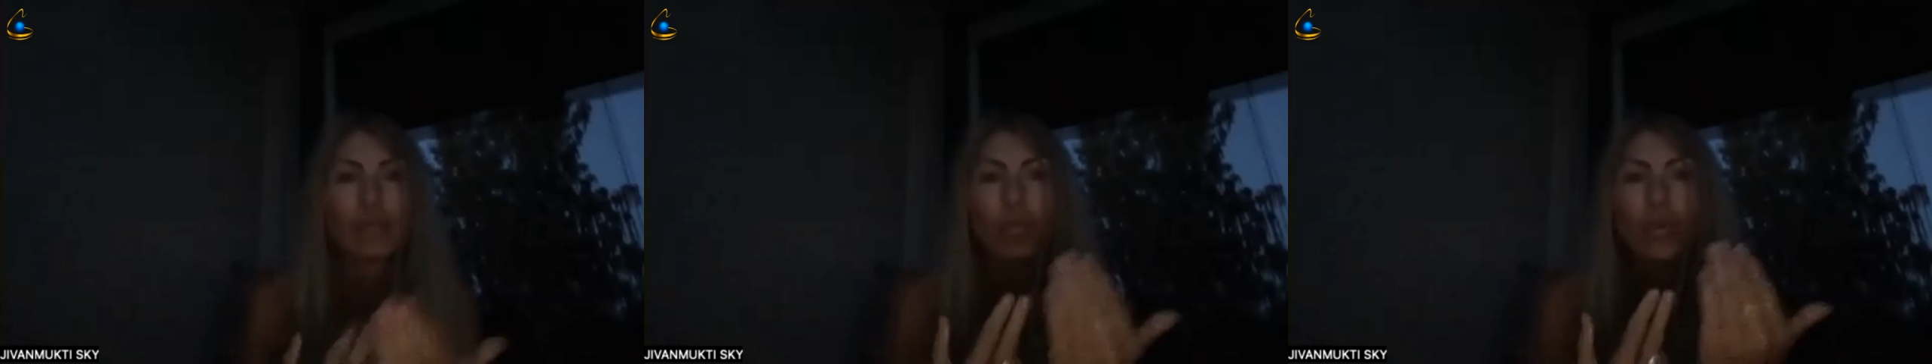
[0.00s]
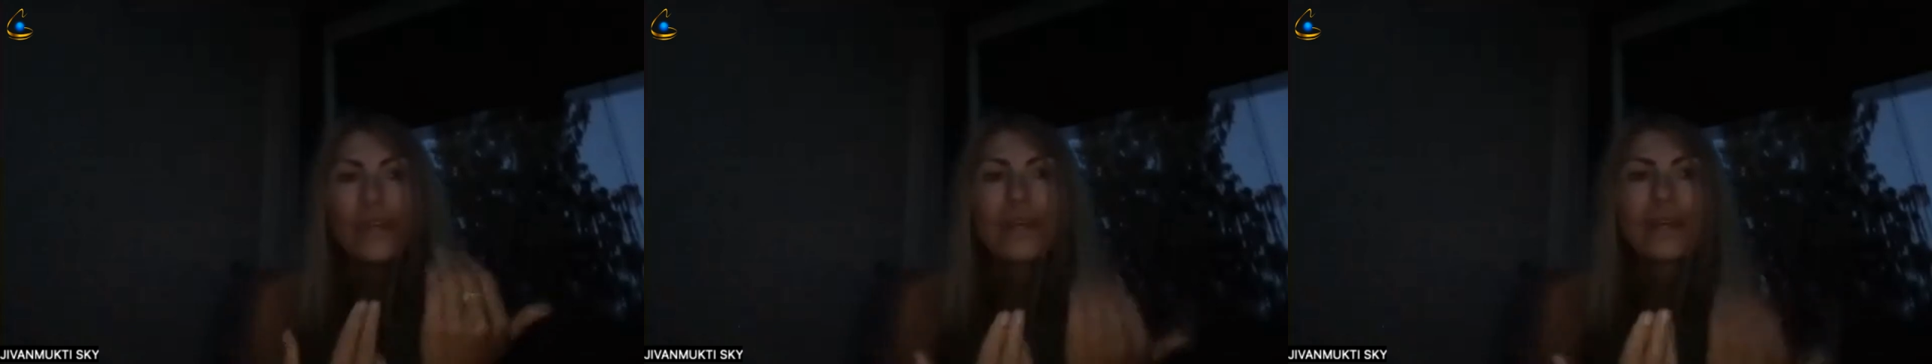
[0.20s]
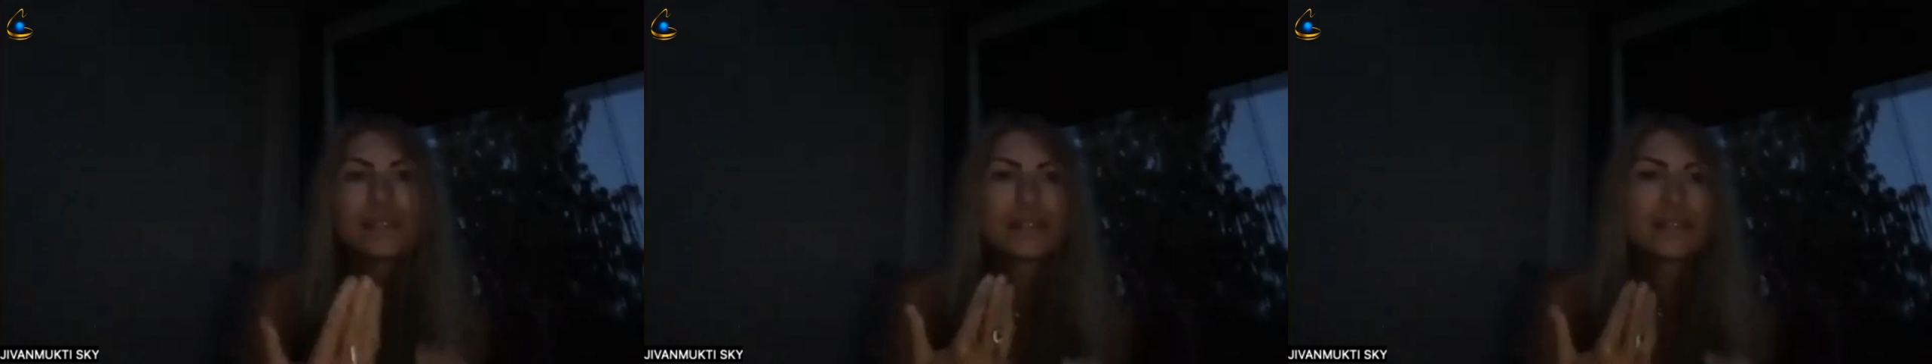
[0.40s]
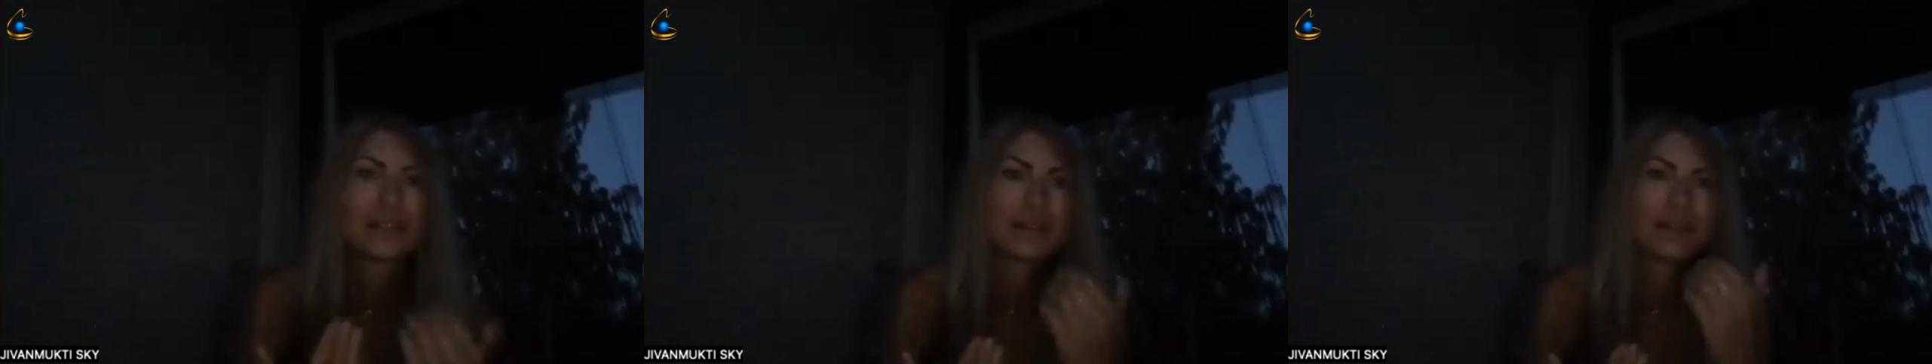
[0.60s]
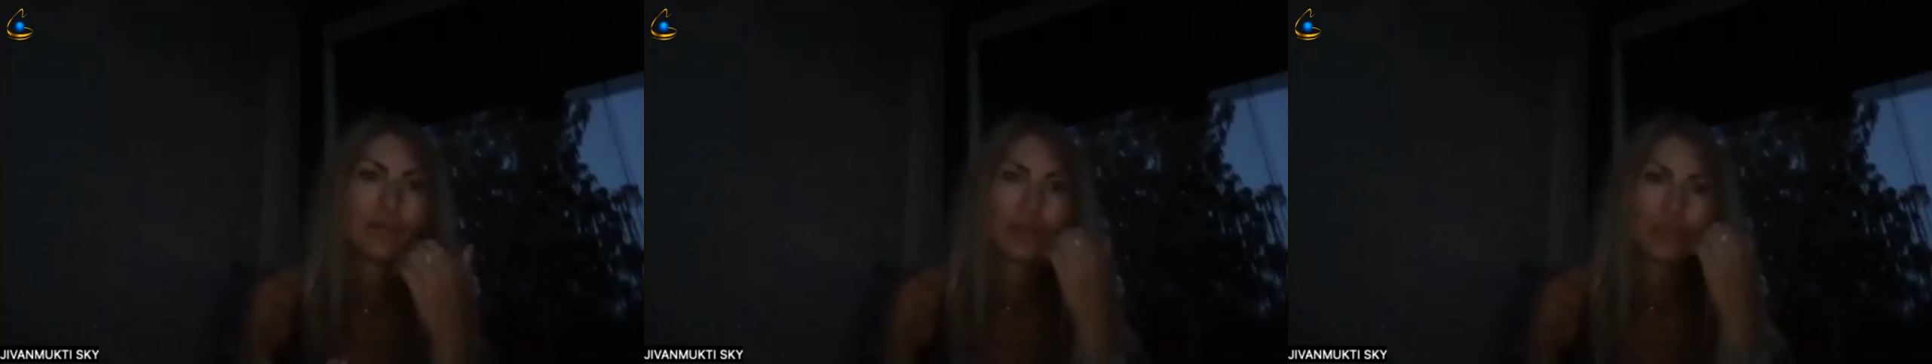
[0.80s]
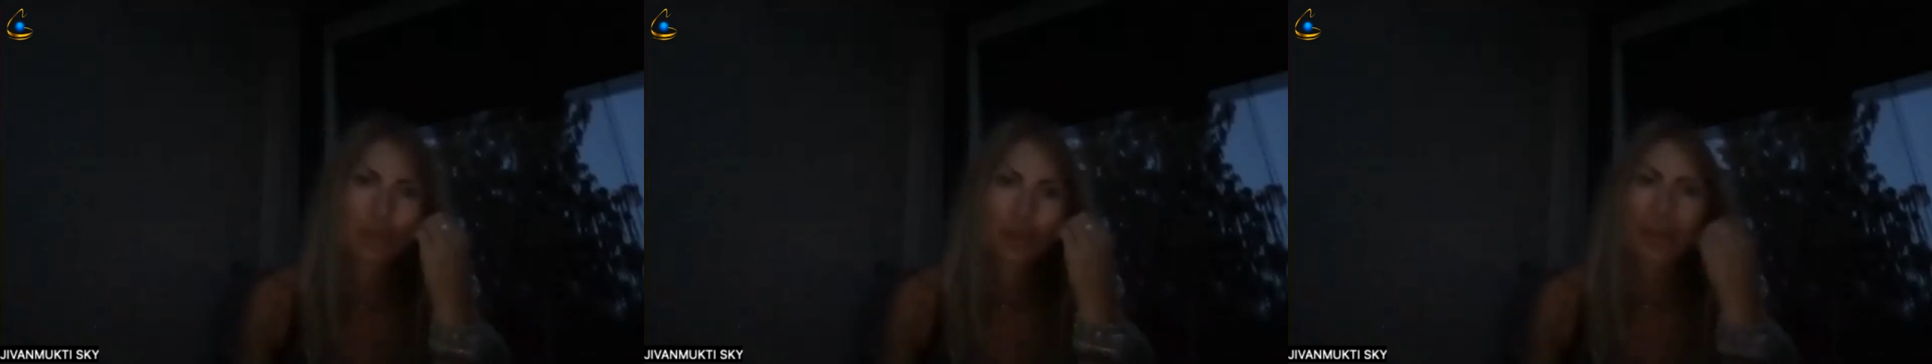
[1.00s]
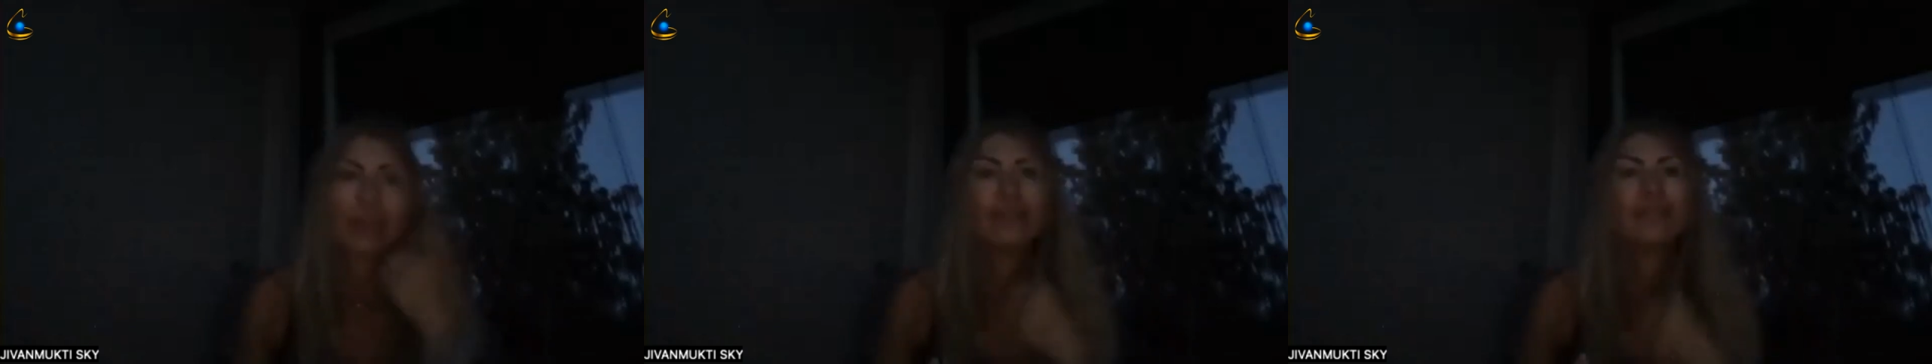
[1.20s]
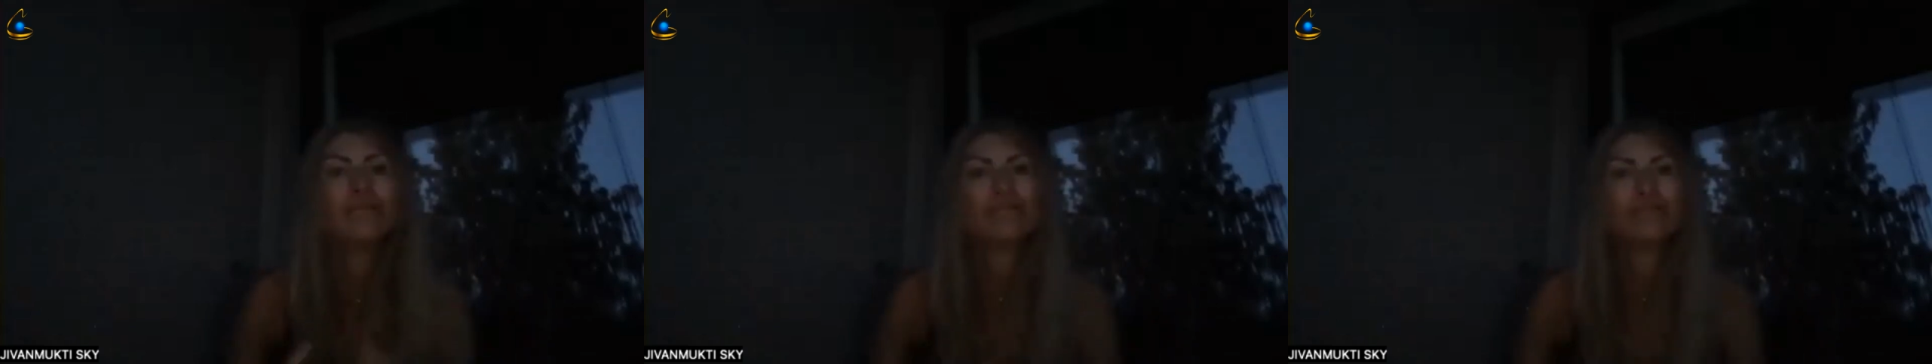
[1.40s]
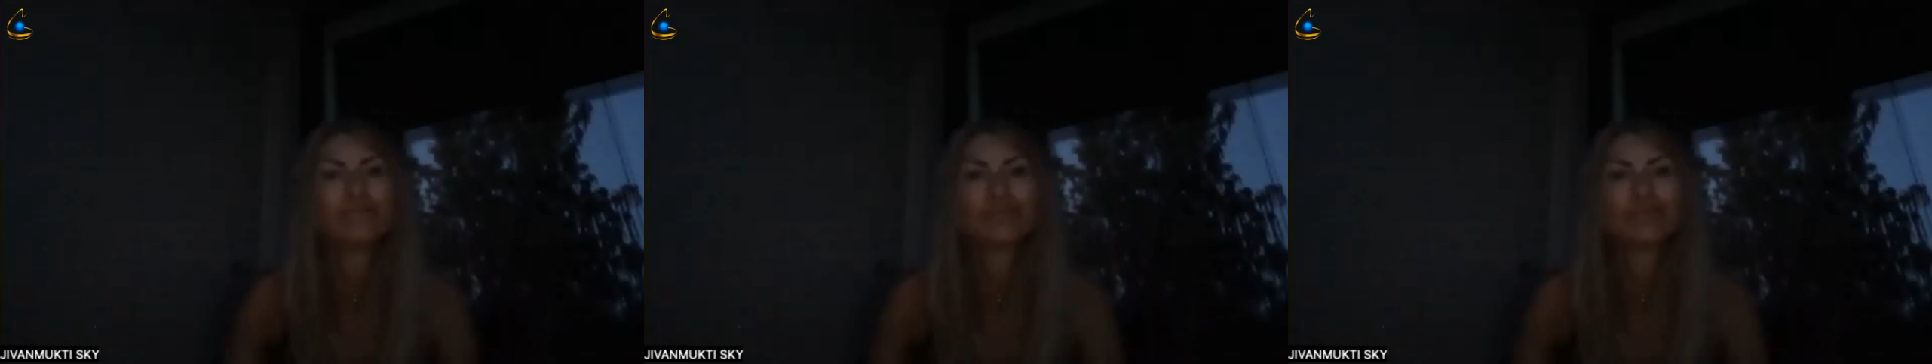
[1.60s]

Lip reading: we consider betrayal,